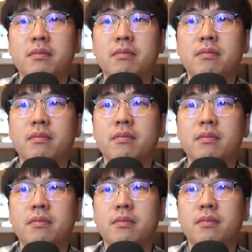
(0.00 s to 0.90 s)

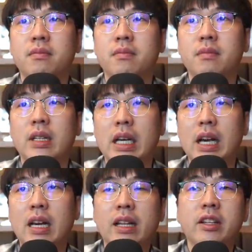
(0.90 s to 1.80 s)
um,
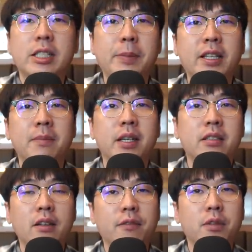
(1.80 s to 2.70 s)
I kind of expected
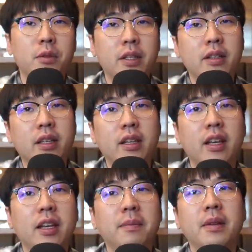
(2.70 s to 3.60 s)
myself to win that
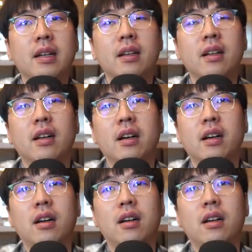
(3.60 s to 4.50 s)
game,
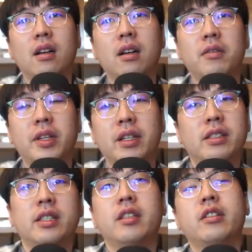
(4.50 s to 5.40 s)
uh, win
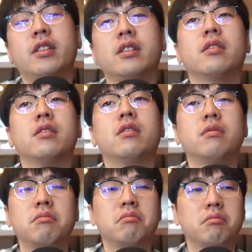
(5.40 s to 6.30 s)
that series. So